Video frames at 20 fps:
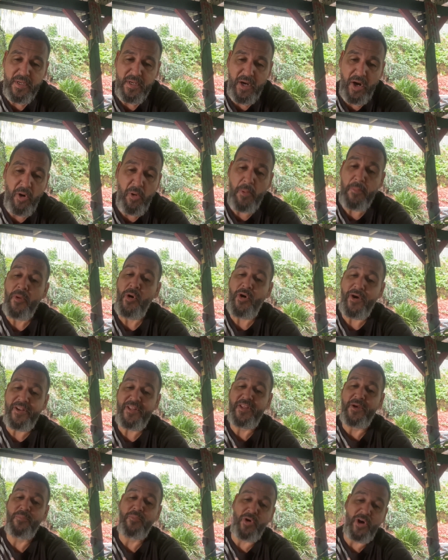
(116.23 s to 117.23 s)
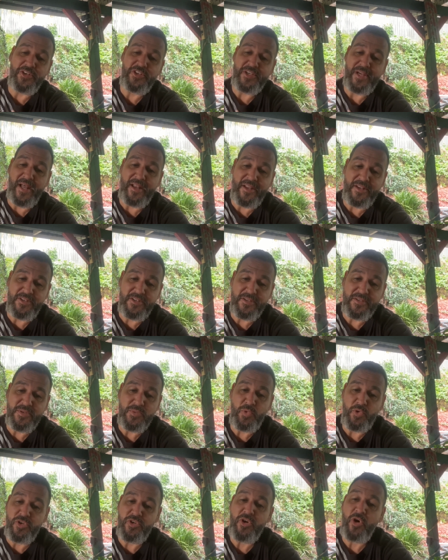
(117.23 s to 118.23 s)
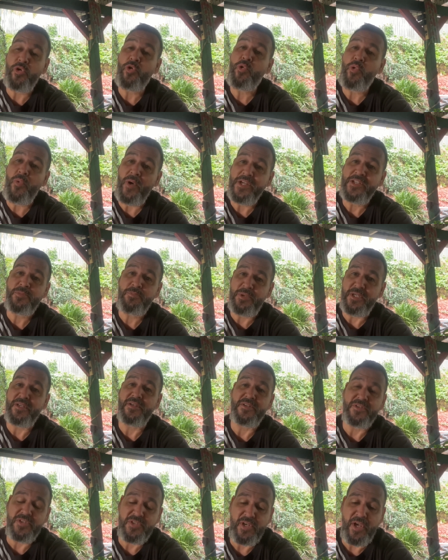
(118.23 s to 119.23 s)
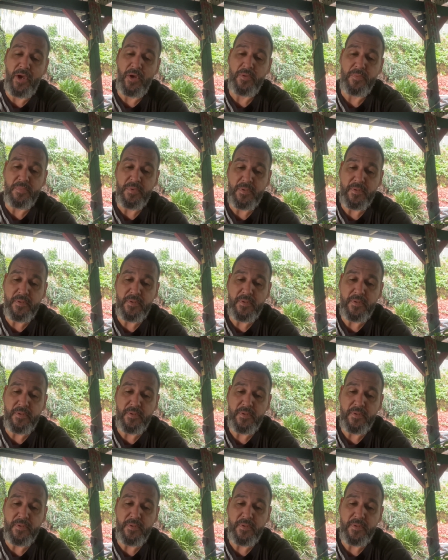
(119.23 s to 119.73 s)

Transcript: a reminder that my challenges would not always be in scope